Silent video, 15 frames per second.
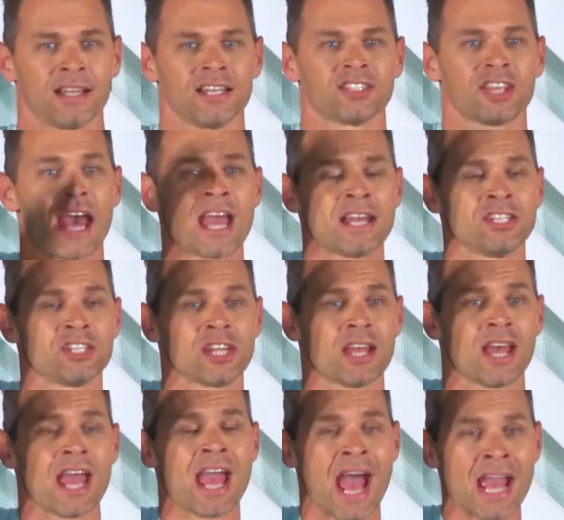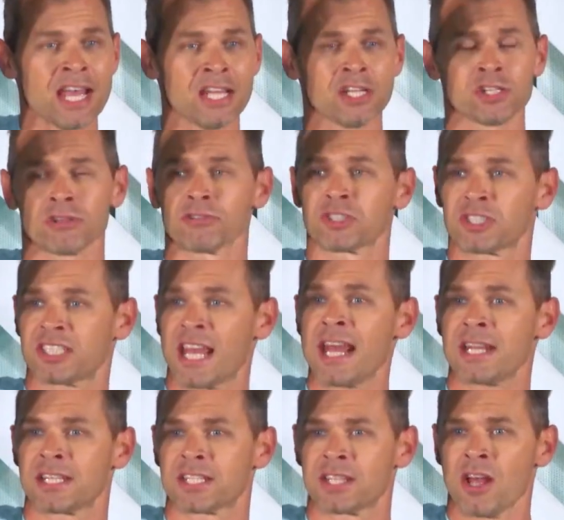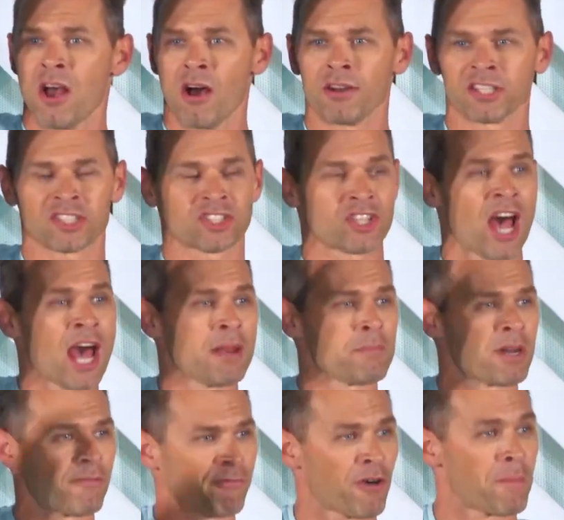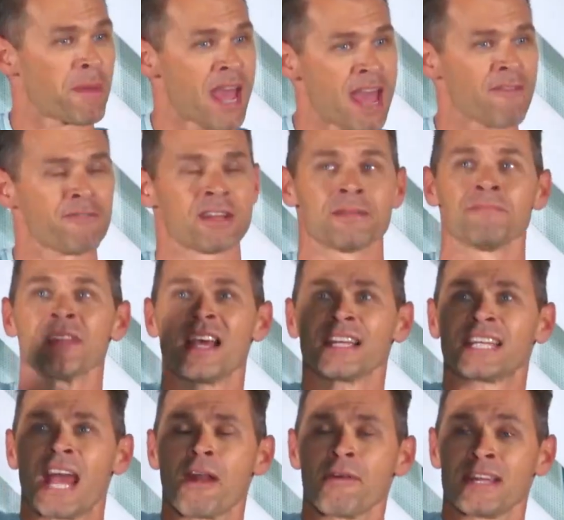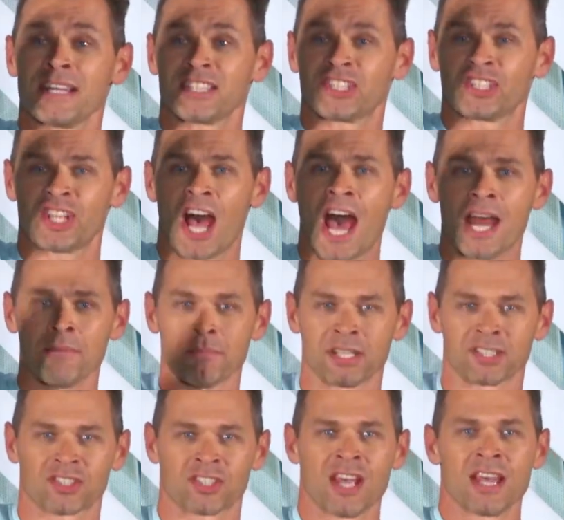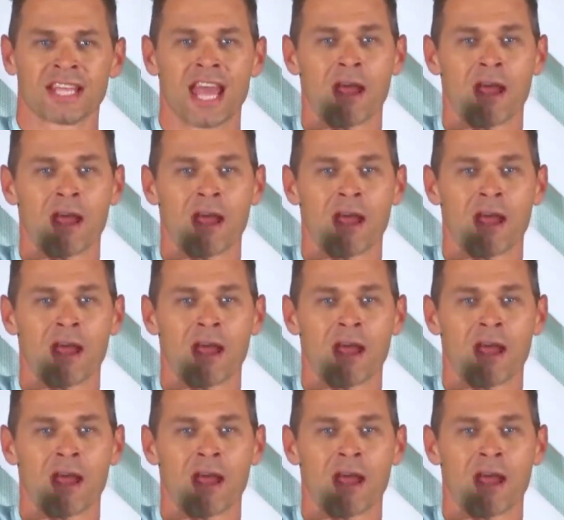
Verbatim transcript: There's angels sent on assignment from heaven carrying assignments,